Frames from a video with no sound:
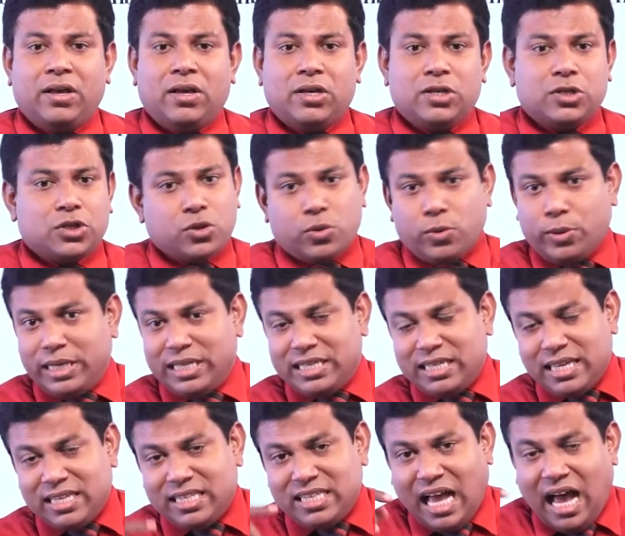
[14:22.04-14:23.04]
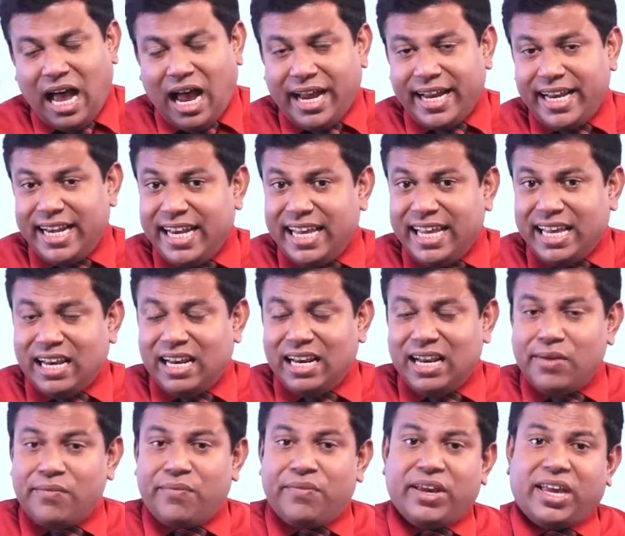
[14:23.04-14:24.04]
So, it's ideal
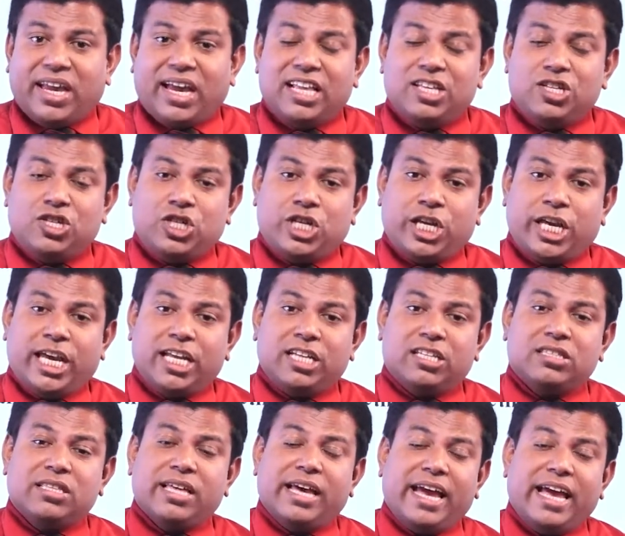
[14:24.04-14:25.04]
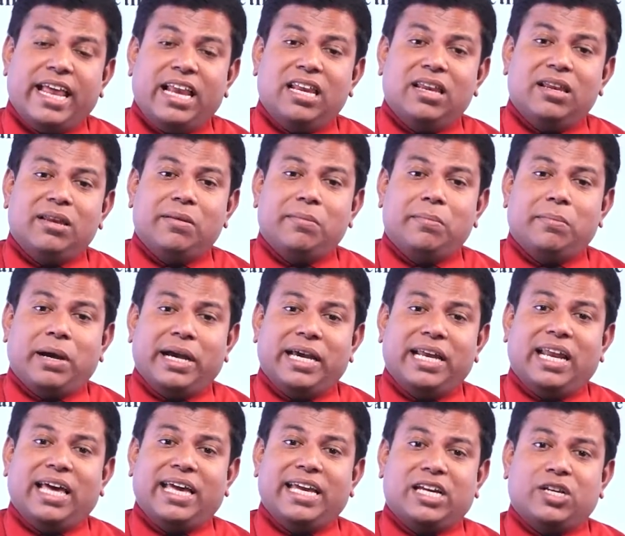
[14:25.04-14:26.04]
if we can change the L by
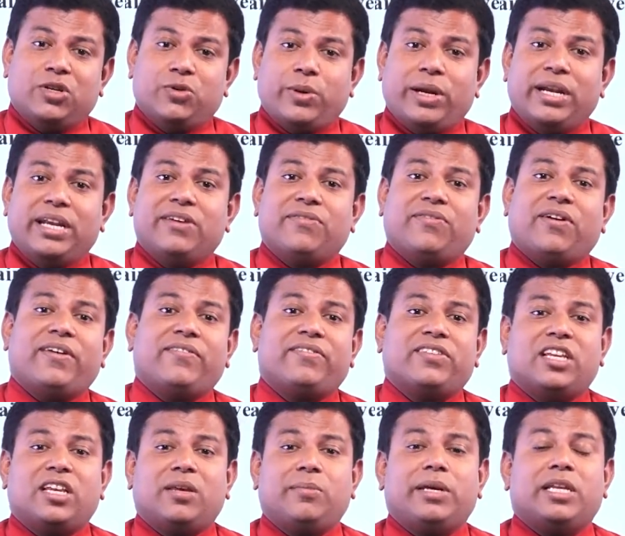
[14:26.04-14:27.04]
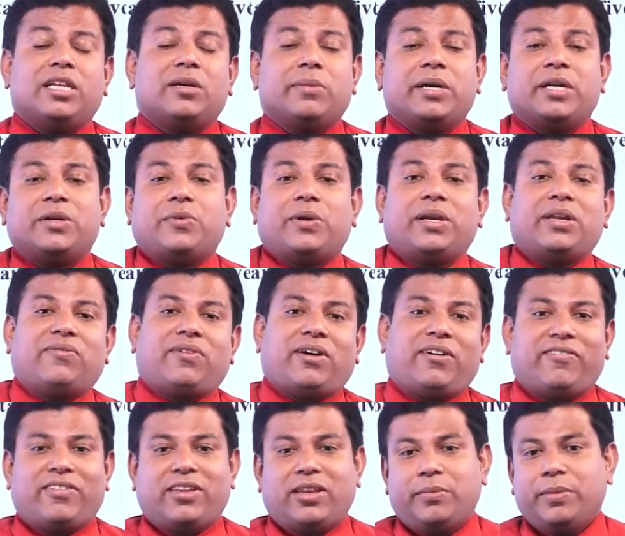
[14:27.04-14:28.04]
like 25 centimeter by
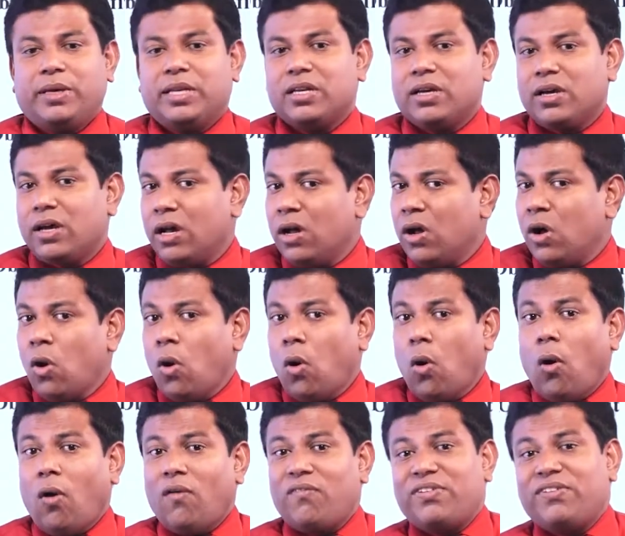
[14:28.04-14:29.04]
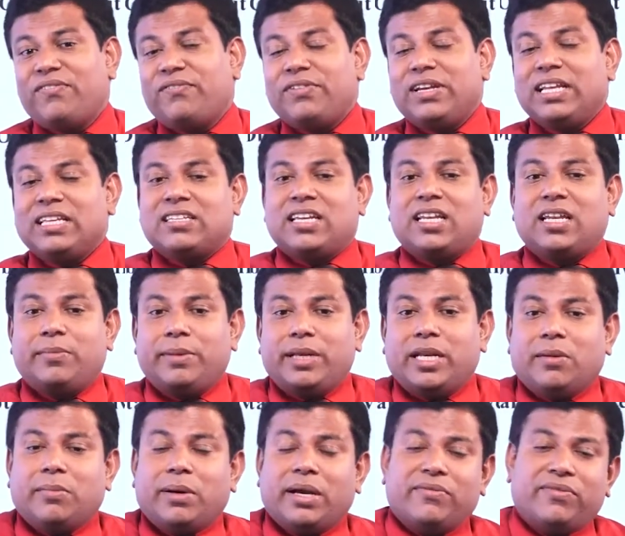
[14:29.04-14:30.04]
25 centimeter. Or 50
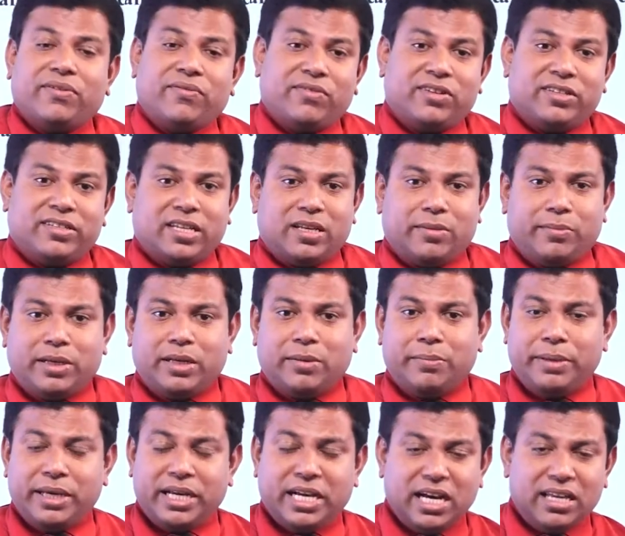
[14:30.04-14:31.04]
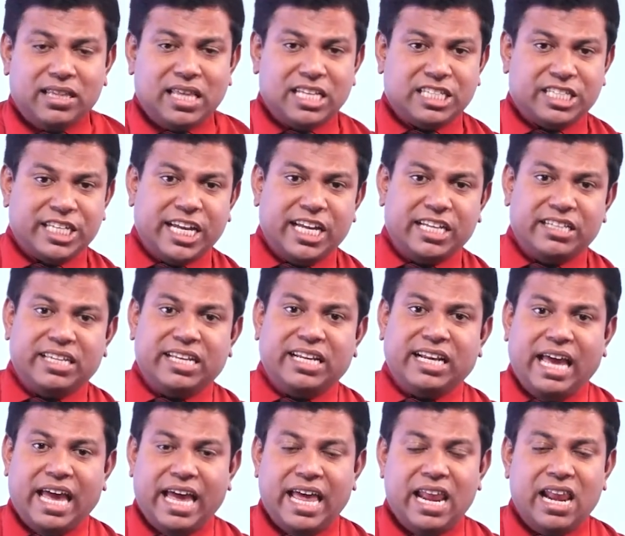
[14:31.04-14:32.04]
centimeter by 50 centimeter. Bigger the change in
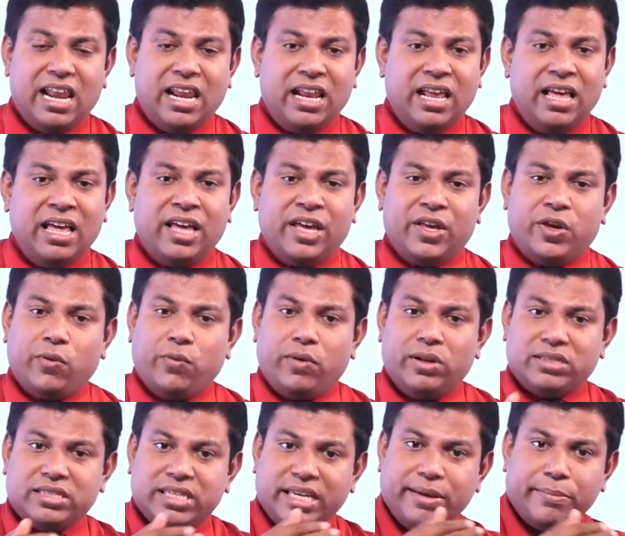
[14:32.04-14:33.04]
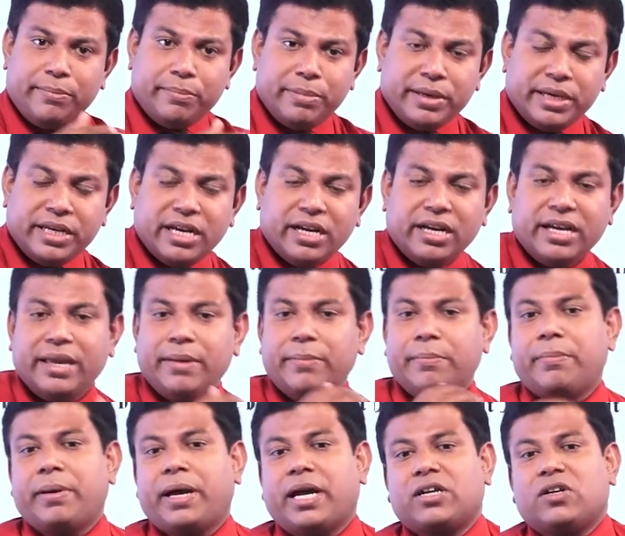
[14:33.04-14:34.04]
L, you will see bigger
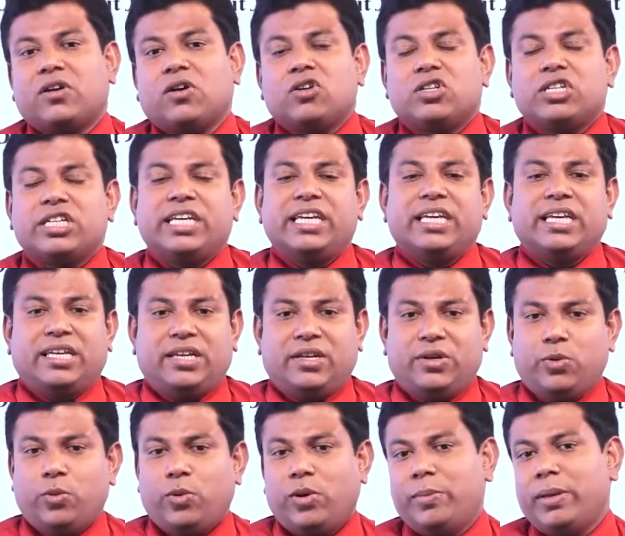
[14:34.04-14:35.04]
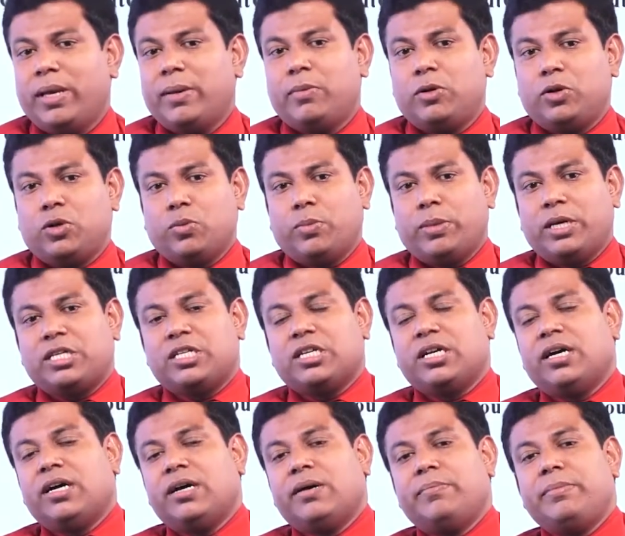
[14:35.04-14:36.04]
impact on T. You will be able to measure
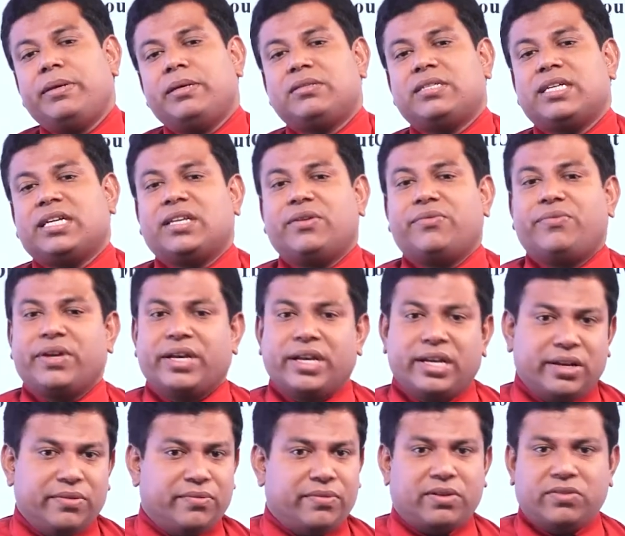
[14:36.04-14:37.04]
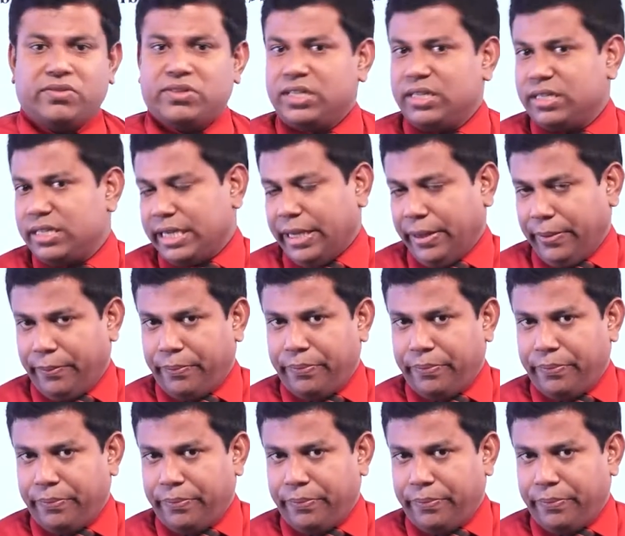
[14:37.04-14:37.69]
a significant difference in T.